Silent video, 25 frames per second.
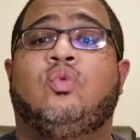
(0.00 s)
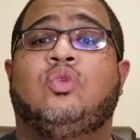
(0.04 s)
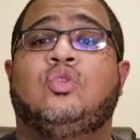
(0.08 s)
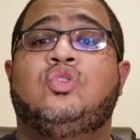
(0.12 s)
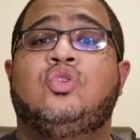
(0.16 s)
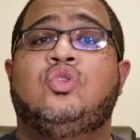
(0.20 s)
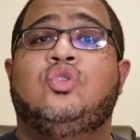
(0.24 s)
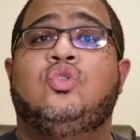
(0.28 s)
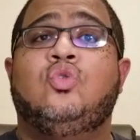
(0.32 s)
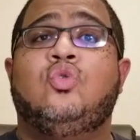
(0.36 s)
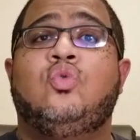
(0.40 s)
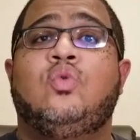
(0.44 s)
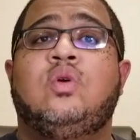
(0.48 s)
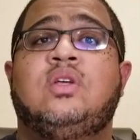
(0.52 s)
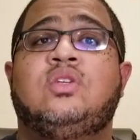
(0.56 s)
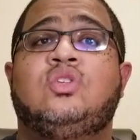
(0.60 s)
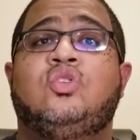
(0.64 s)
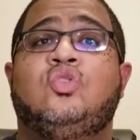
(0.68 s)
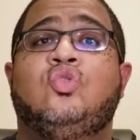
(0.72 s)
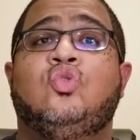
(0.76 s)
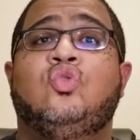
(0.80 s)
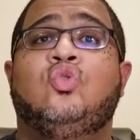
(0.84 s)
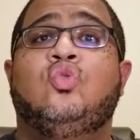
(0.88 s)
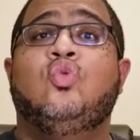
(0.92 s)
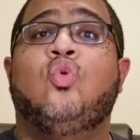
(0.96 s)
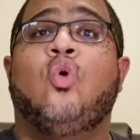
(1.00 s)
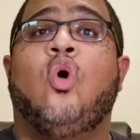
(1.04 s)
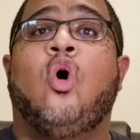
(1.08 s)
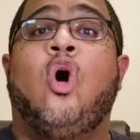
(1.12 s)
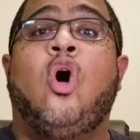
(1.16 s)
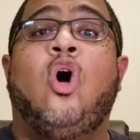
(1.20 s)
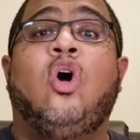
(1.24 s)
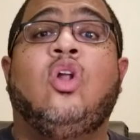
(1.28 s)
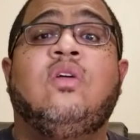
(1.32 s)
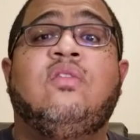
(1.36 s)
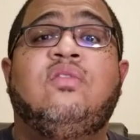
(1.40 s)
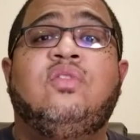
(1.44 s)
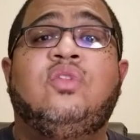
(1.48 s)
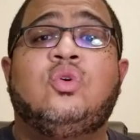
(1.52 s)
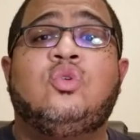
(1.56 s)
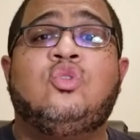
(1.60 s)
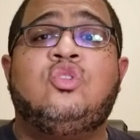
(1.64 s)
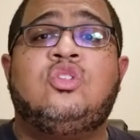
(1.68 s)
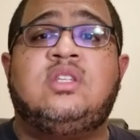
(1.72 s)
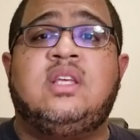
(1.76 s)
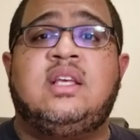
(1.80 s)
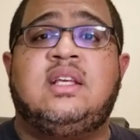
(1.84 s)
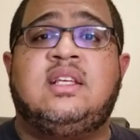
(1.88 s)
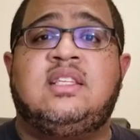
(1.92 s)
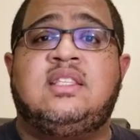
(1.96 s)
what you do is you do all of those
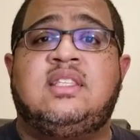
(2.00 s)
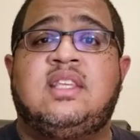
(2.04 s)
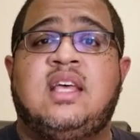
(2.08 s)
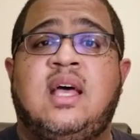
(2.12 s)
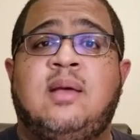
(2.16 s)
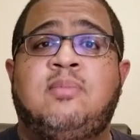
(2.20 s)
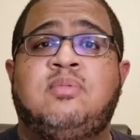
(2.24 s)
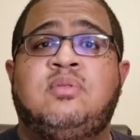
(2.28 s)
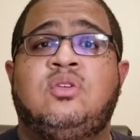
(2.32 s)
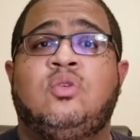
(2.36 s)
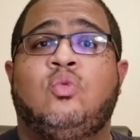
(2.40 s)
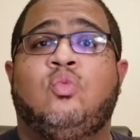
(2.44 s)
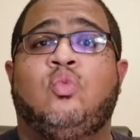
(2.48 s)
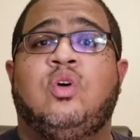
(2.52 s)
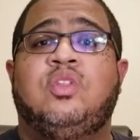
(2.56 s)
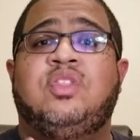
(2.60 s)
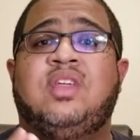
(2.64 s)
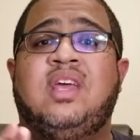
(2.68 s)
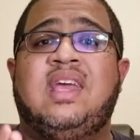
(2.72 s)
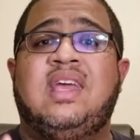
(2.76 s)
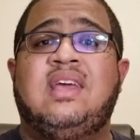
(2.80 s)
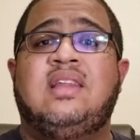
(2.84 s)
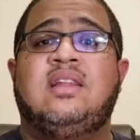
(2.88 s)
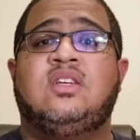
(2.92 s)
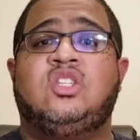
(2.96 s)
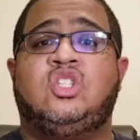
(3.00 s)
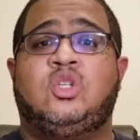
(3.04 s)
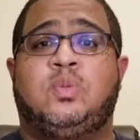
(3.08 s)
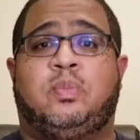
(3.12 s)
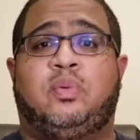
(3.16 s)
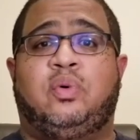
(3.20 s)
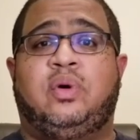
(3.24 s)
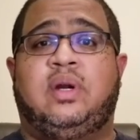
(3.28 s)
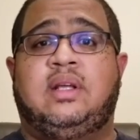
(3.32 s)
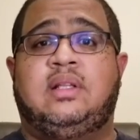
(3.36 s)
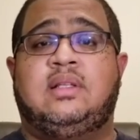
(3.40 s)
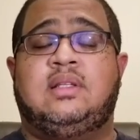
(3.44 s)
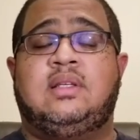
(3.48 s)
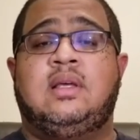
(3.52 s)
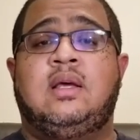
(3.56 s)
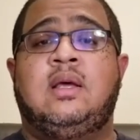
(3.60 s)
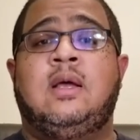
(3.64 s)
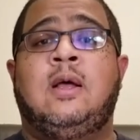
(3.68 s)
6 steps within a sprint.